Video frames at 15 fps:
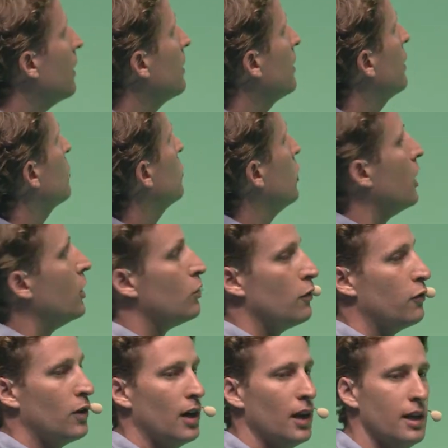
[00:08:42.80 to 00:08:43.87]
the share
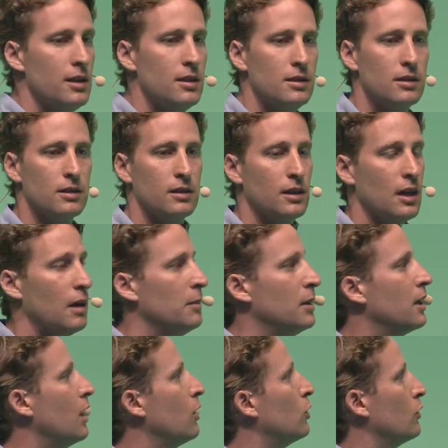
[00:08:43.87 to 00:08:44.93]
of clicks
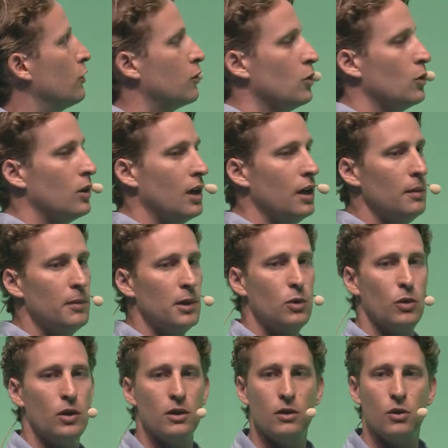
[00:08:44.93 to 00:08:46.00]
coming out of Google
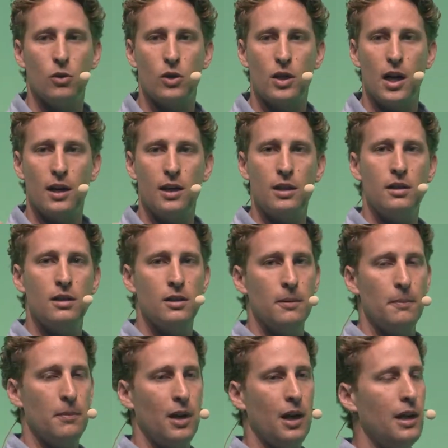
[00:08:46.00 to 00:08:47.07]
between organic
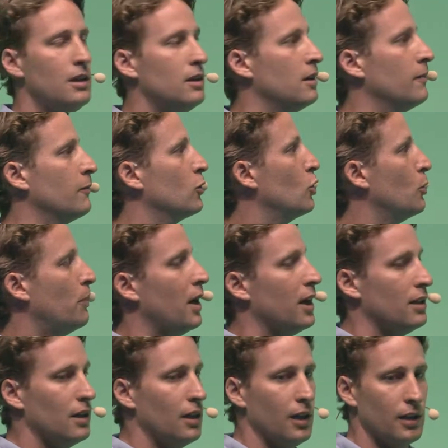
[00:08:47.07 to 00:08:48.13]
click to
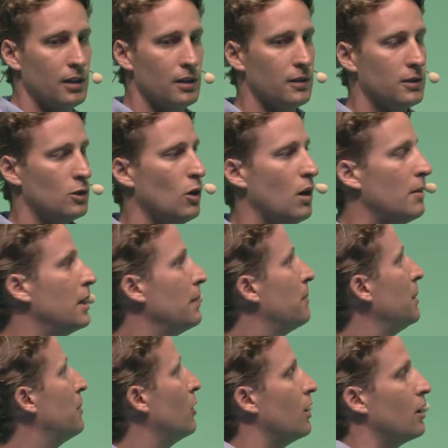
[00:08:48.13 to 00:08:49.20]
paid click. So how many
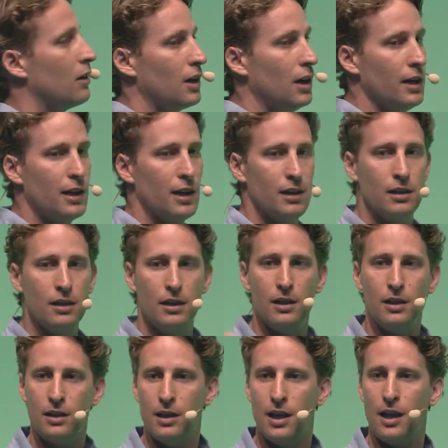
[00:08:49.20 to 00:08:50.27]
people are clicking
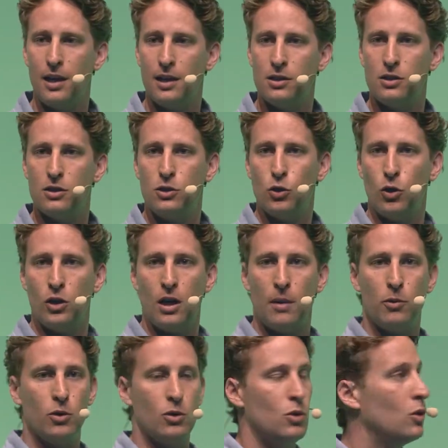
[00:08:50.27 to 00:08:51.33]
the ads showing up
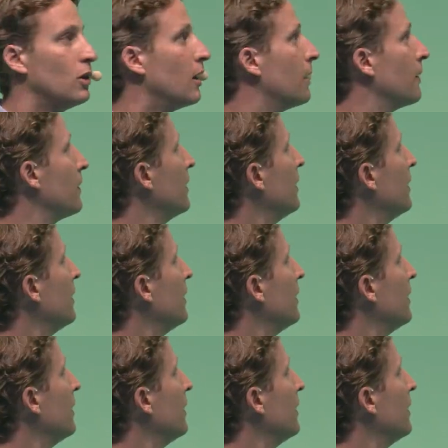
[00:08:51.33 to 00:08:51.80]
on Google?